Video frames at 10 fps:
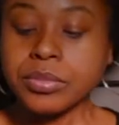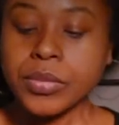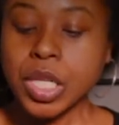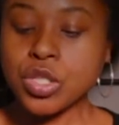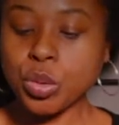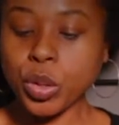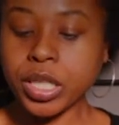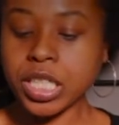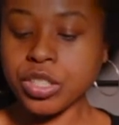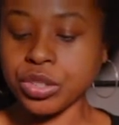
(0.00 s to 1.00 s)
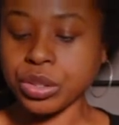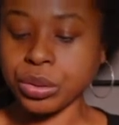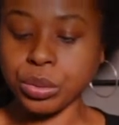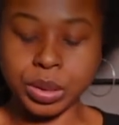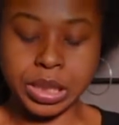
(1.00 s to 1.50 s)
So we're gonna
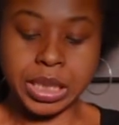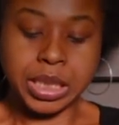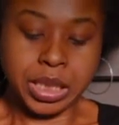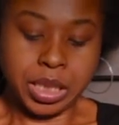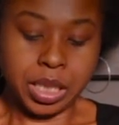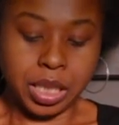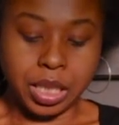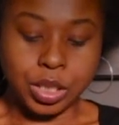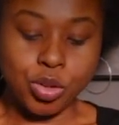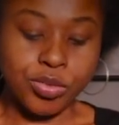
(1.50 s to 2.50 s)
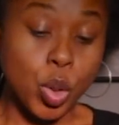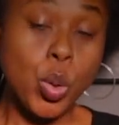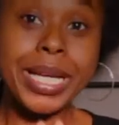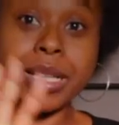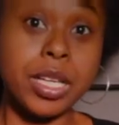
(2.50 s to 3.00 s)
do go over
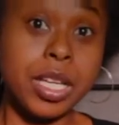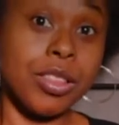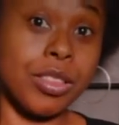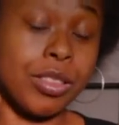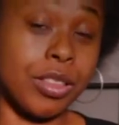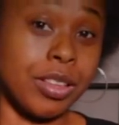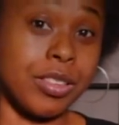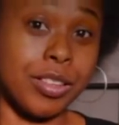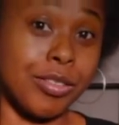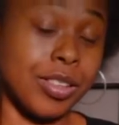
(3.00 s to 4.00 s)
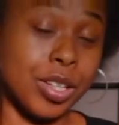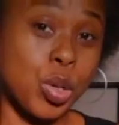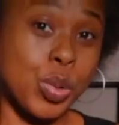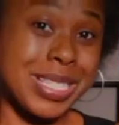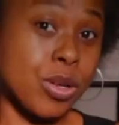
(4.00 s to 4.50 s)
quickly the
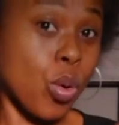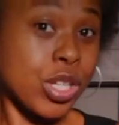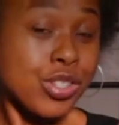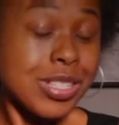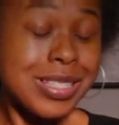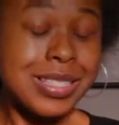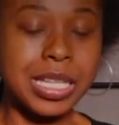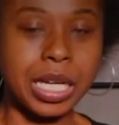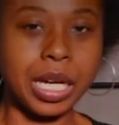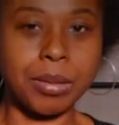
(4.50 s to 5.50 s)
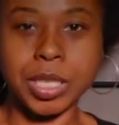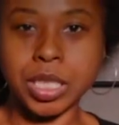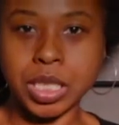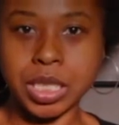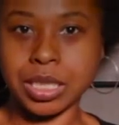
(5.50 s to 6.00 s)
quiz questions, and I'm
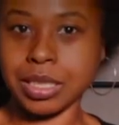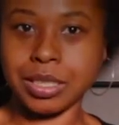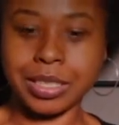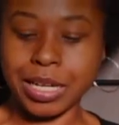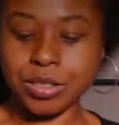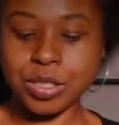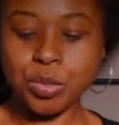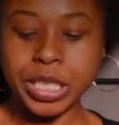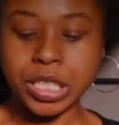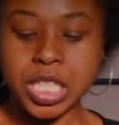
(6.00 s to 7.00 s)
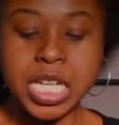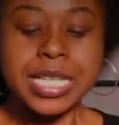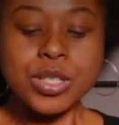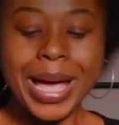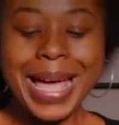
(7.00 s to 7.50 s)
gonna announce the winner.
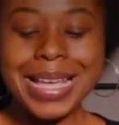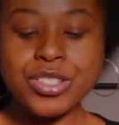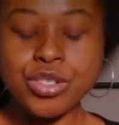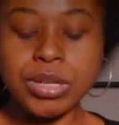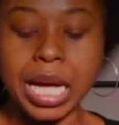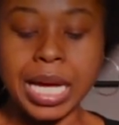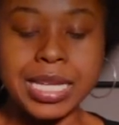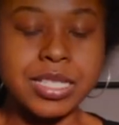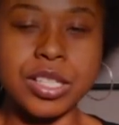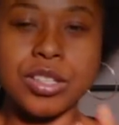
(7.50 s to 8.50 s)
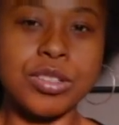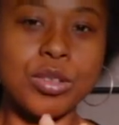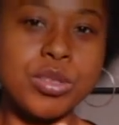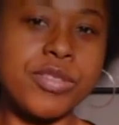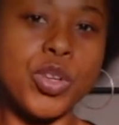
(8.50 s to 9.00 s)
So I asked you guys,
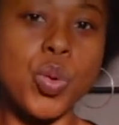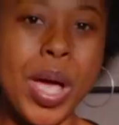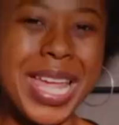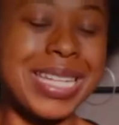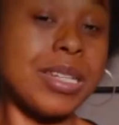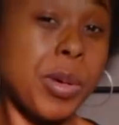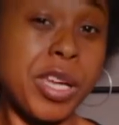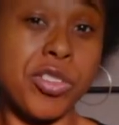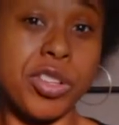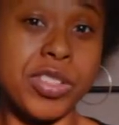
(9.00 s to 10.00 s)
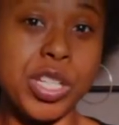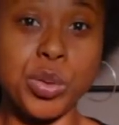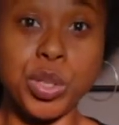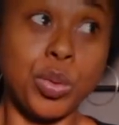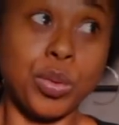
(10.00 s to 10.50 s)
those of you who didn't pay for the video,
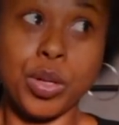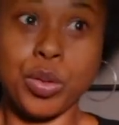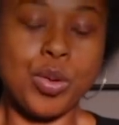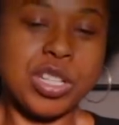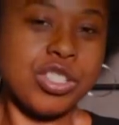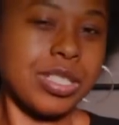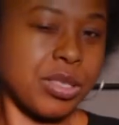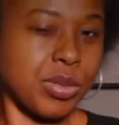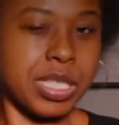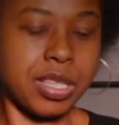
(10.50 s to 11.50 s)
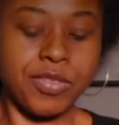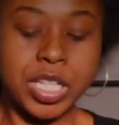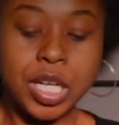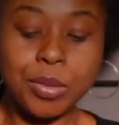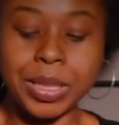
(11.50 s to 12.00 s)
you don't know the question because it was in the
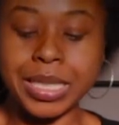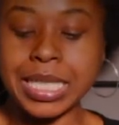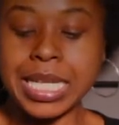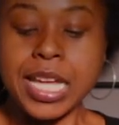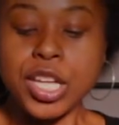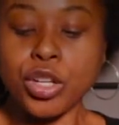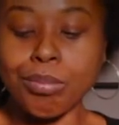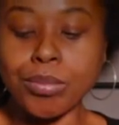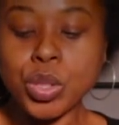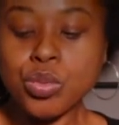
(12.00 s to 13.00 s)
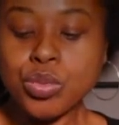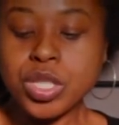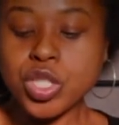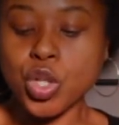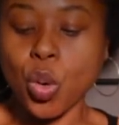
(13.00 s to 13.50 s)
video, but your
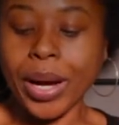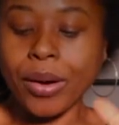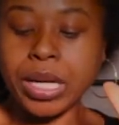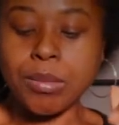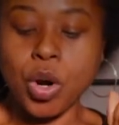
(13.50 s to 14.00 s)
moon squaring